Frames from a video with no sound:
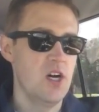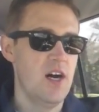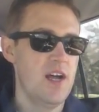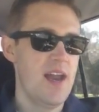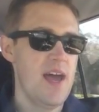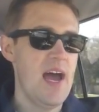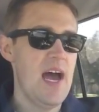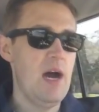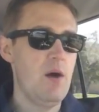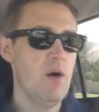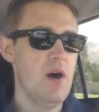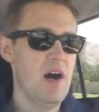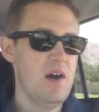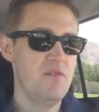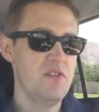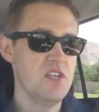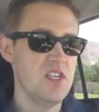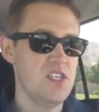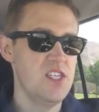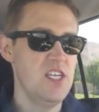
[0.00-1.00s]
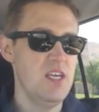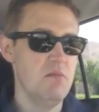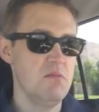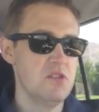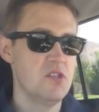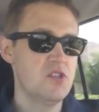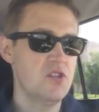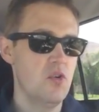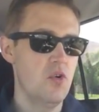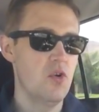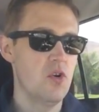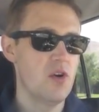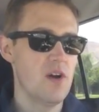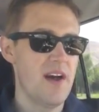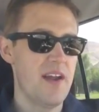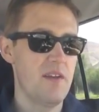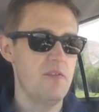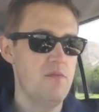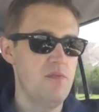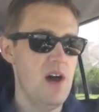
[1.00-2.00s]
on how often teams score
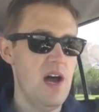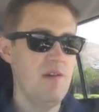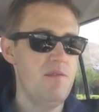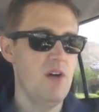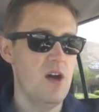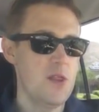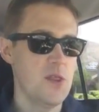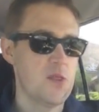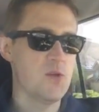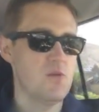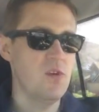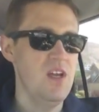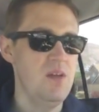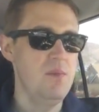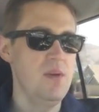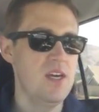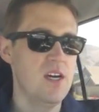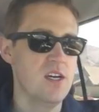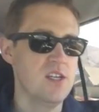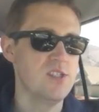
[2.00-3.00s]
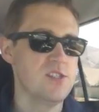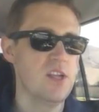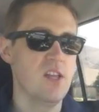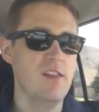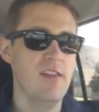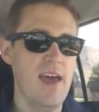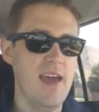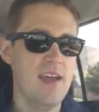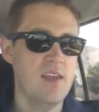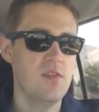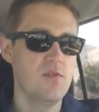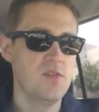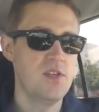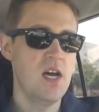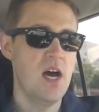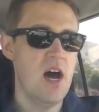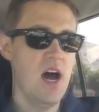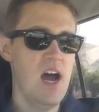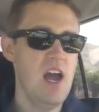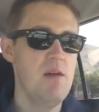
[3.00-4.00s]
on a 5-on-3 because the length of
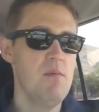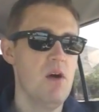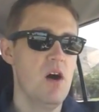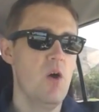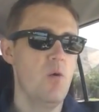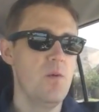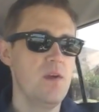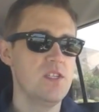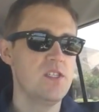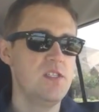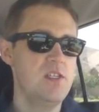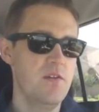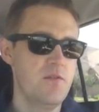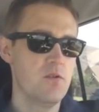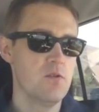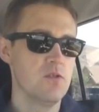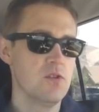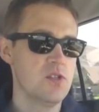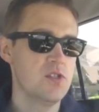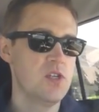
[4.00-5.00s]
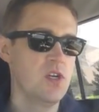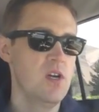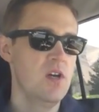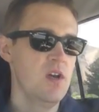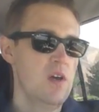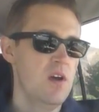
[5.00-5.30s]
time always differs